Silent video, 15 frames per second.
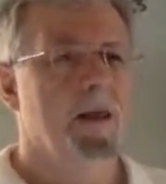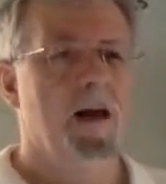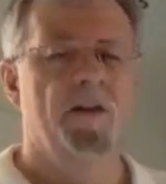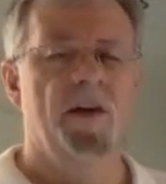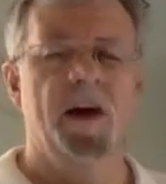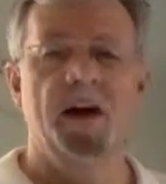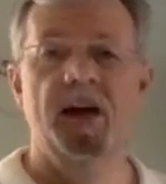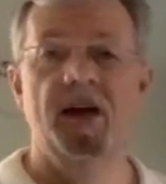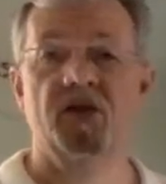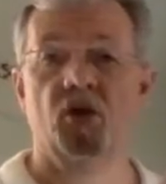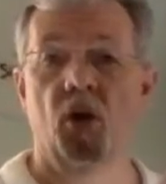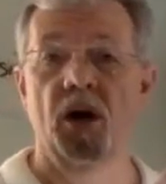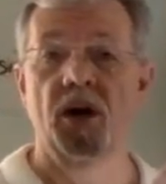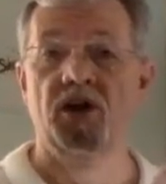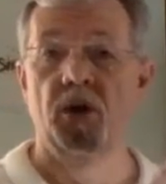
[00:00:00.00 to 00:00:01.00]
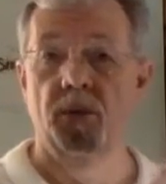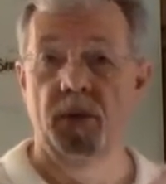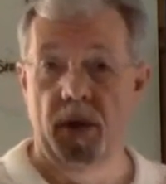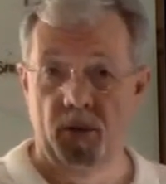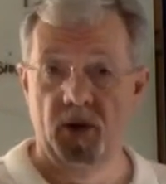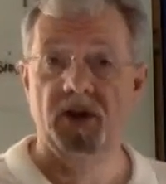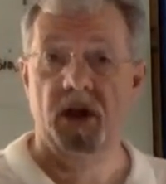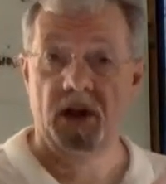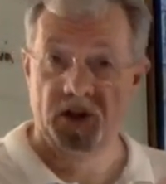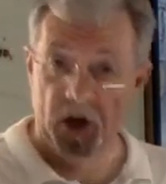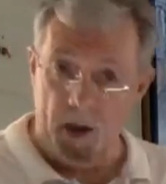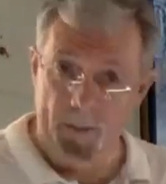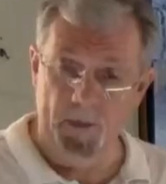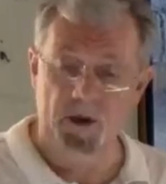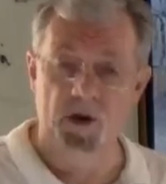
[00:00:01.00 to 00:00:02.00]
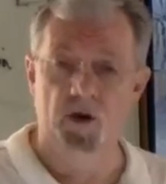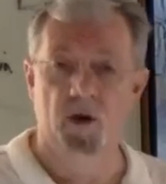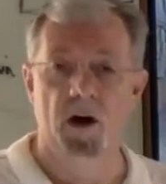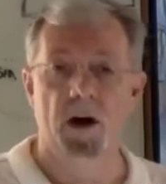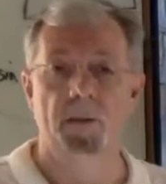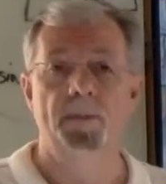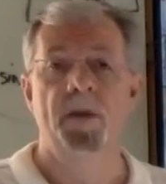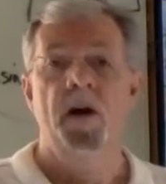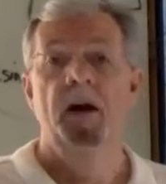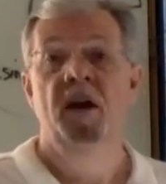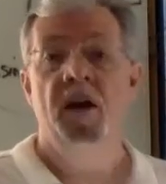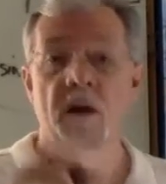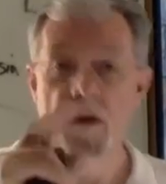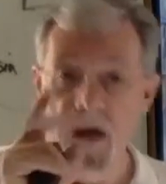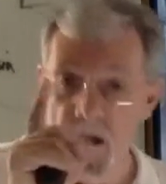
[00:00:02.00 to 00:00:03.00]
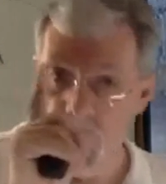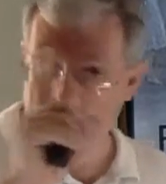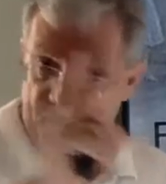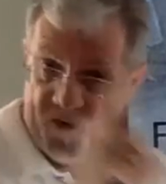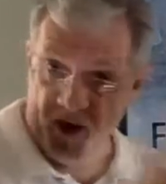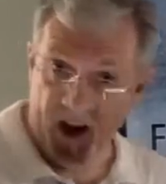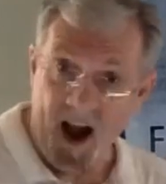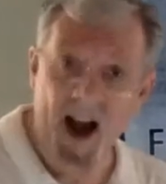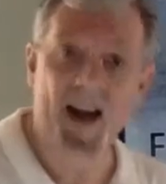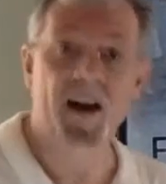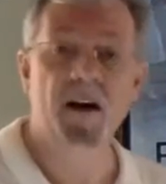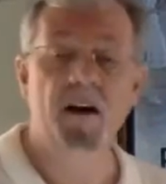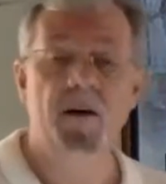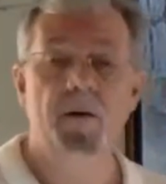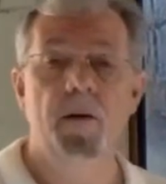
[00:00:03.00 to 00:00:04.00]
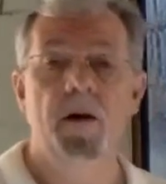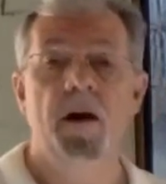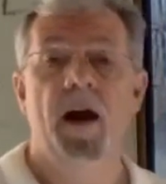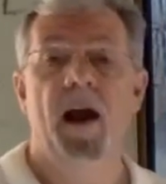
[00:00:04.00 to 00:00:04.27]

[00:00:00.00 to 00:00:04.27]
And then he's going to, remember, he's going to interpret the dream. He's going to be forgotten.